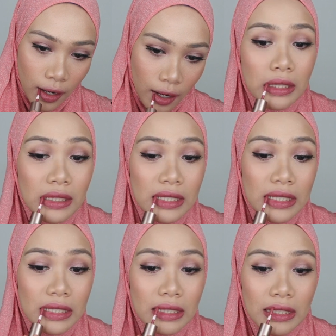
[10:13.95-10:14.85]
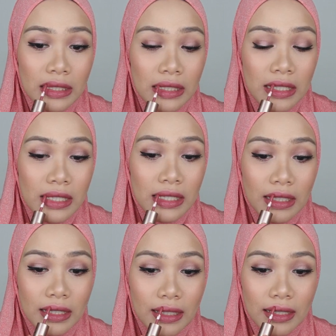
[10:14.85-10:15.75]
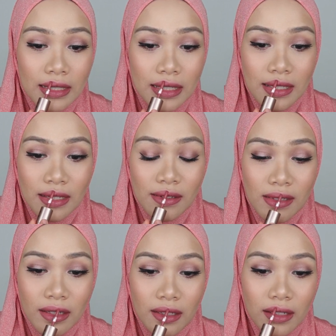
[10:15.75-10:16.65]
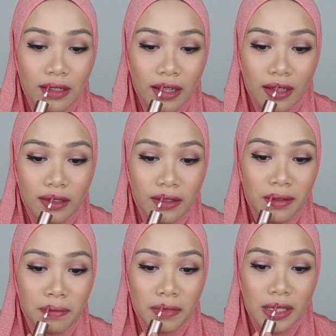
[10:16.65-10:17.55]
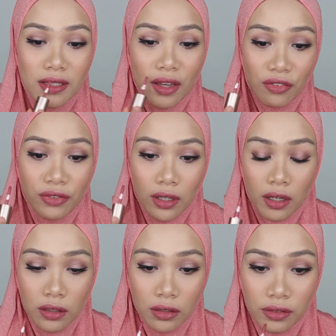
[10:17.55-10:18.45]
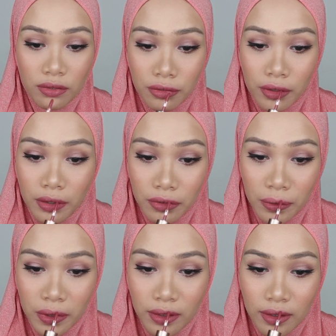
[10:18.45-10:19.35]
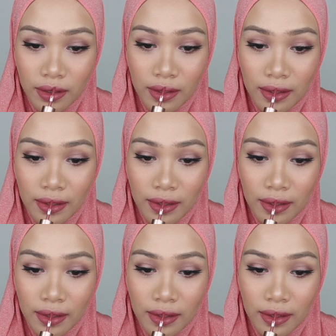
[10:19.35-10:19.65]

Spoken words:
This is seriously like a must-have color for everyone,